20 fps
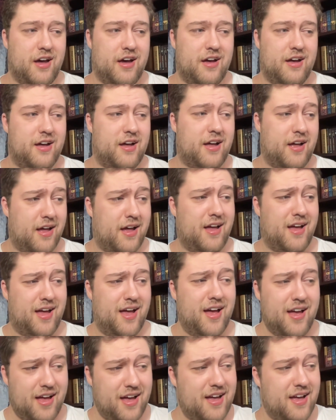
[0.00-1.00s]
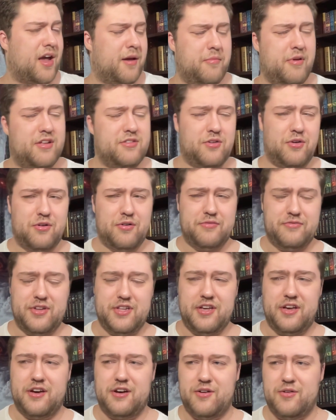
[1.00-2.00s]
Uh, I made the whole
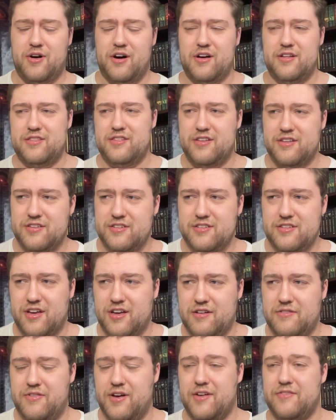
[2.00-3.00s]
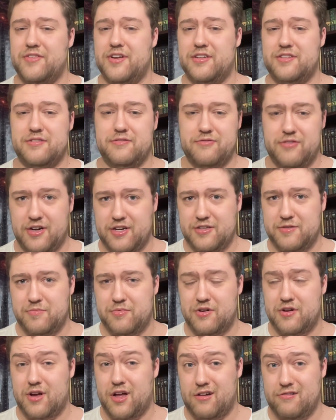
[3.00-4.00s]
video on this uh, Five Nights at Freddy's
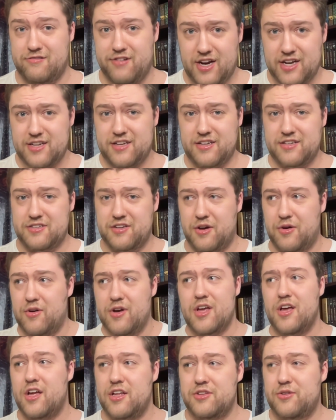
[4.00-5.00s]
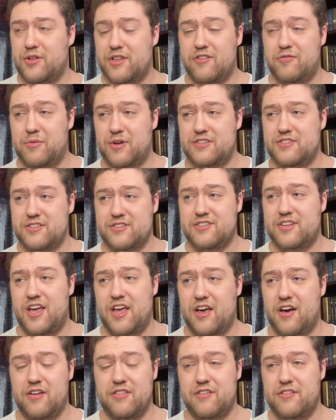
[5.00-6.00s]
book already, so don't have much to
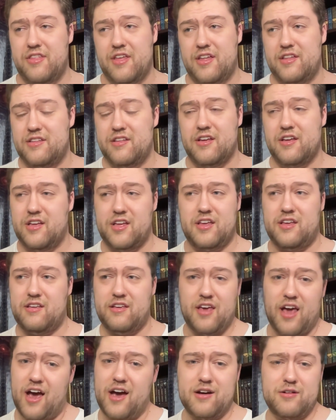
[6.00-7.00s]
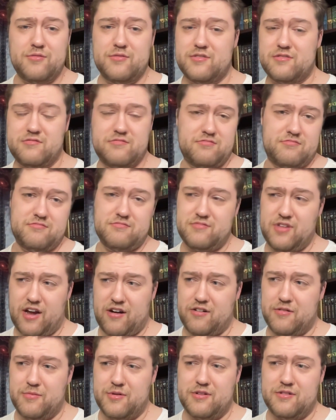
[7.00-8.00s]
say other than, yeah, it was
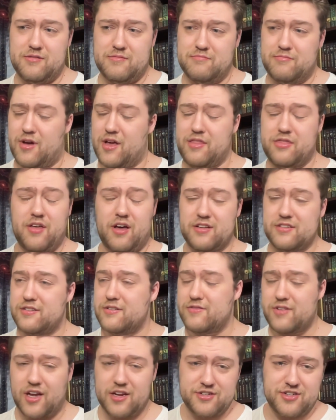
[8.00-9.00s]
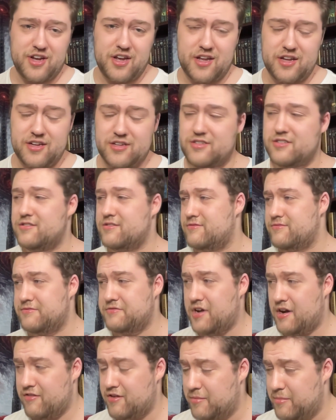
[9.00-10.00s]
terrible. My thoughts have not changed.
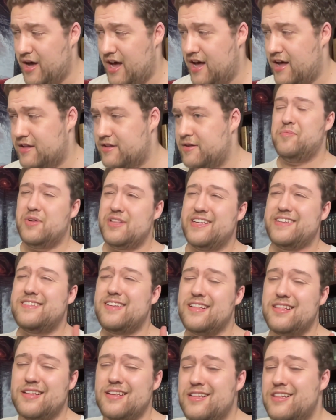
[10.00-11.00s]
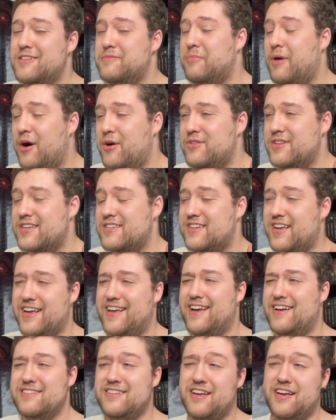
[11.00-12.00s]
Very bad. But there's a little bonus. I
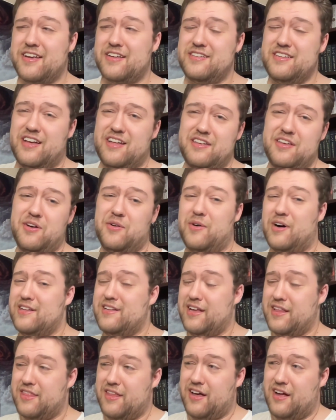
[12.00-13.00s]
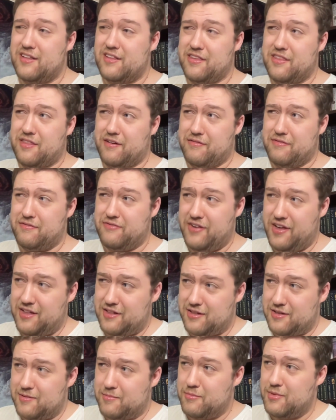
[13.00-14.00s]
guess I could tell you what I thought of the
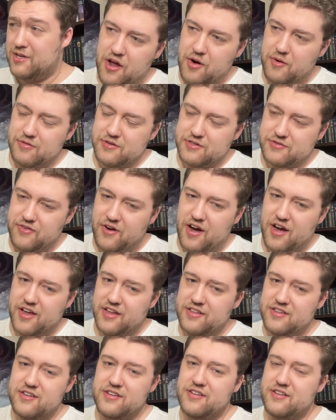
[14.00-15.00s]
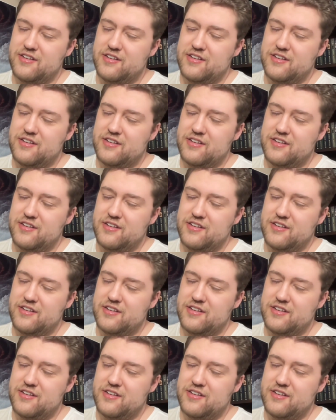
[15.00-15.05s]
film. It was fine.